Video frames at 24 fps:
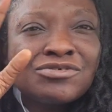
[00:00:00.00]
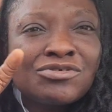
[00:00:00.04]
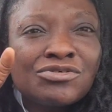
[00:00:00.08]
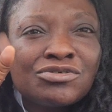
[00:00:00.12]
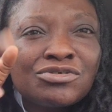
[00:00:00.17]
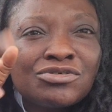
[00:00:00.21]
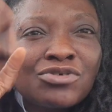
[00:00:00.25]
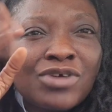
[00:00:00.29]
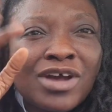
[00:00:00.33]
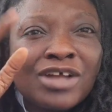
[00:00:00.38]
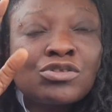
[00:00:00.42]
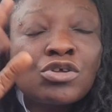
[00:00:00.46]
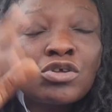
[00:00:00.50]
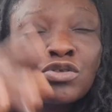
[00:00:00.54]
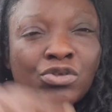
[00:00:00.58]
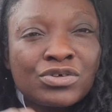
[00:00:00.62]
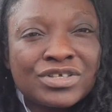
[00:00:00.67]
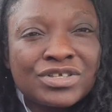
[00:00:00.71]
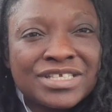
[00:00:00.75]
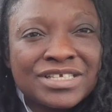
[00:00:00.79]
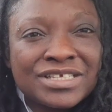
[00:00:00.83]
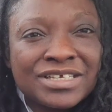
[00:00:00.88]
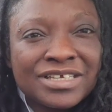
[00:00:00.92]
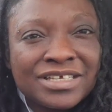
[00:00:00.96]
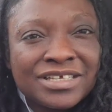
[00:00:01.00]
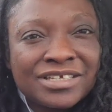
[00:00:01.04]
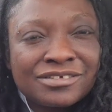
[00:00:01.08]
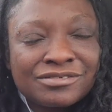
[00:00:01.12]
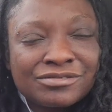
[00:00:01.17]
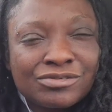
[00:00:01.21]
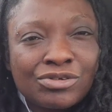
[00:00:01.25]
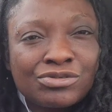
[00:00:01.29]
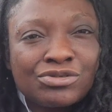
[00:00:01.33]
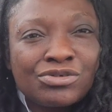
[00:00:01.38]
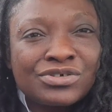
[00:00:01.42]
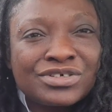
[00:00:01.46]
You are tortoise.
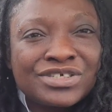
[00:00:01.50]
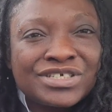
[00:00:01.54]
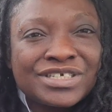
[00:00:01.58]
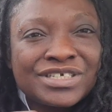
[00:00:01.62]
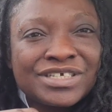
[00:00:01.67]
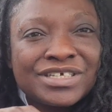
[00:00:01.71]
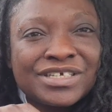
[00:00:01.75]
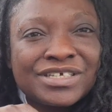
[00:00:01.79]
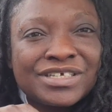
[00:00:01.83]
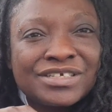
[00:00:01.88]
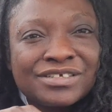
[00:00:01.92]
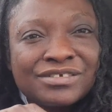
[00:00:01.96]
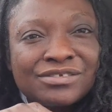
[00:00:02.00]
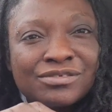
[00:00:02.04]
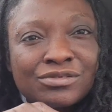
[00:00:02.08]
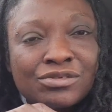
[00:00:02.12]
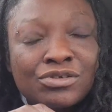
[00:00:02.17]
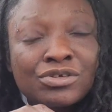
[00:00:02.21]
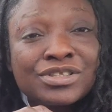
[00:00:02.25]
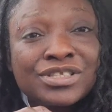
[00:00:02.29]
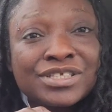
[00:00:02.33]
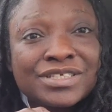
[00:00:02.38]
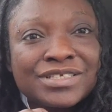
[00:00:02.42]
Fat.